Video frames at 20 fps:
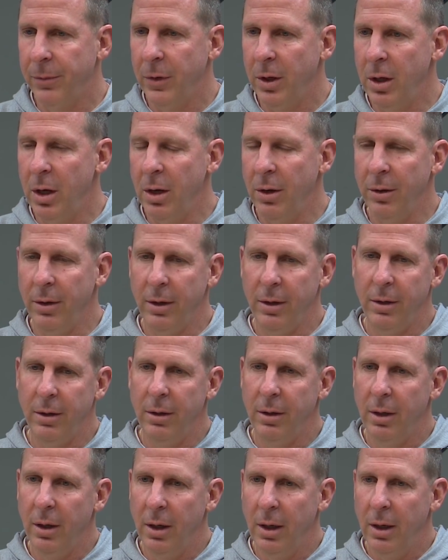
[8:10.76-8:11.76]

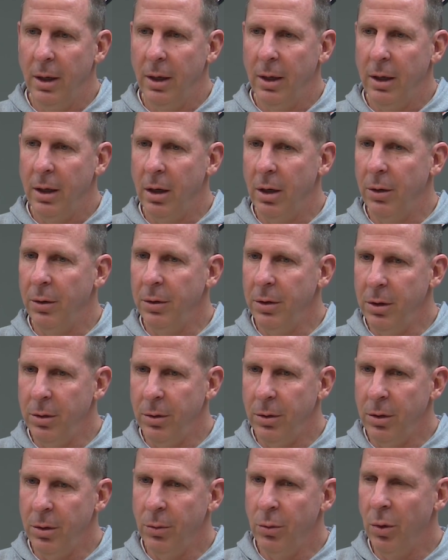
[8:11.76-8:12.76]

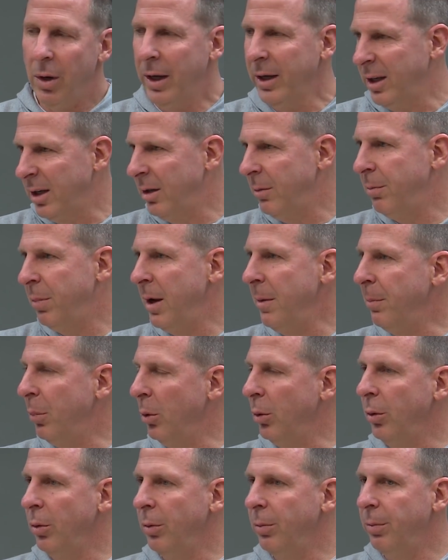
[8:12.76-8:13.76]
you want
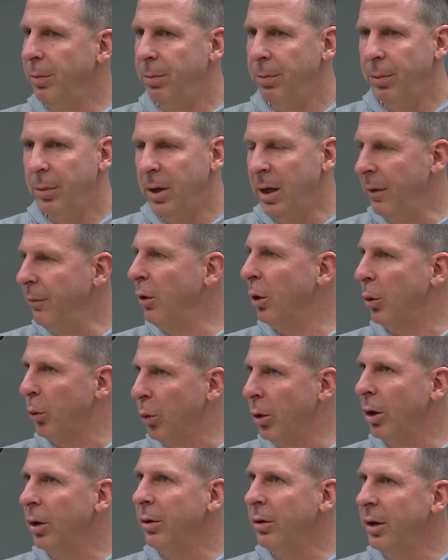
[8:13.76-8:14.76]
people who give their
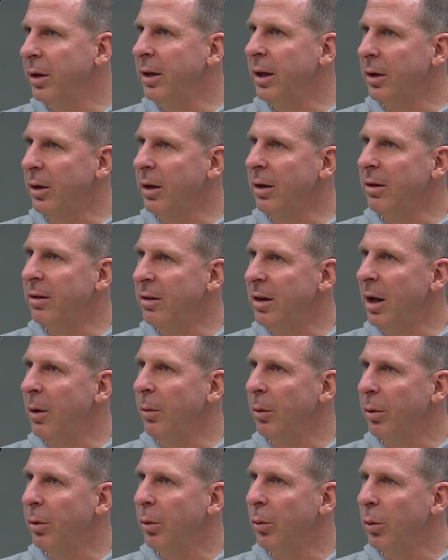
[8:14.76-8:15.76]
word that they're going to stay
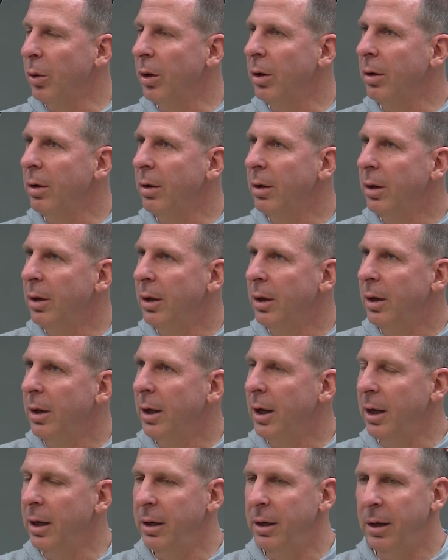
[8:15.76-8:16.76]
with their word.
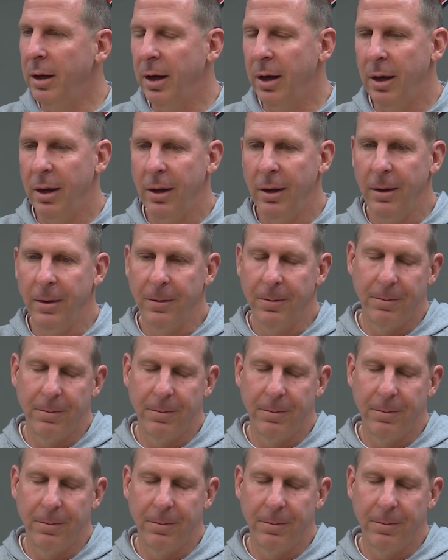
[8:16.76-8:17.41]
And, but